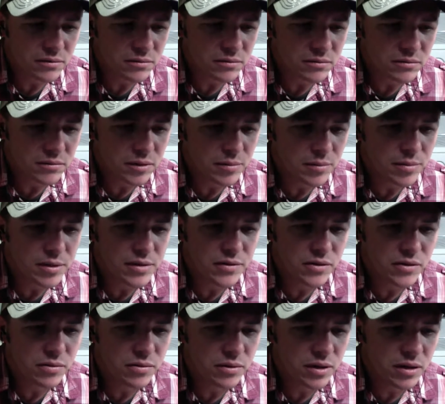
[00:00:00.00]
I believe is what
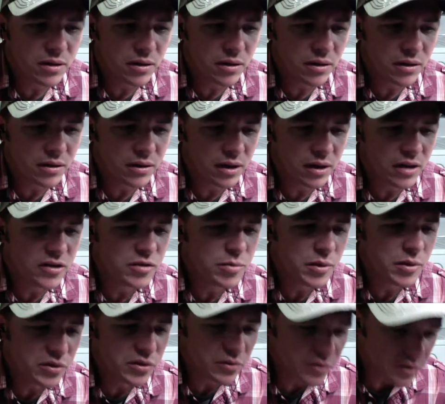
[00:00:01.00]
they call it, espresso
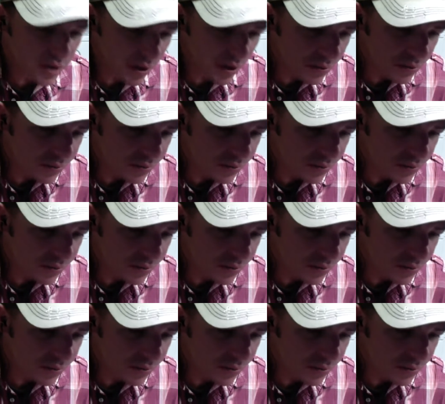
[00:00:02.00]
stout.